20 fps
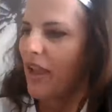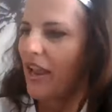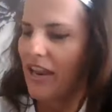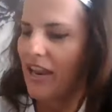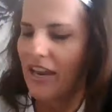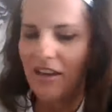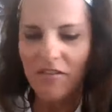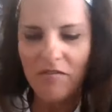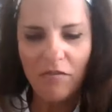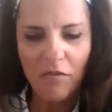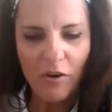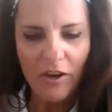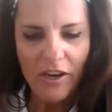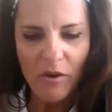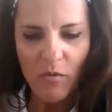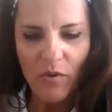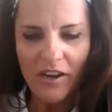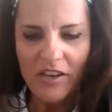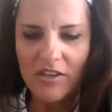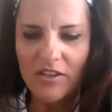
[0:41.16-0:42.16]
Pain
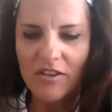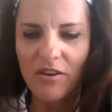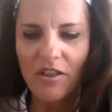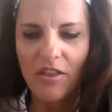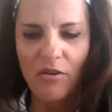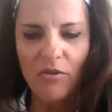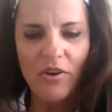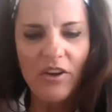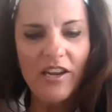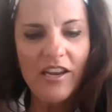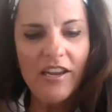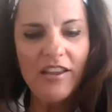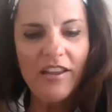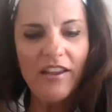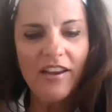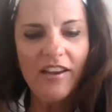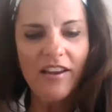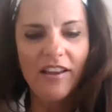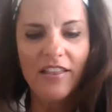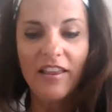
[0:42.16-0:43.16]
Free
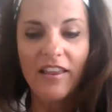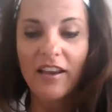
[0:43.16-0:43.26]
123,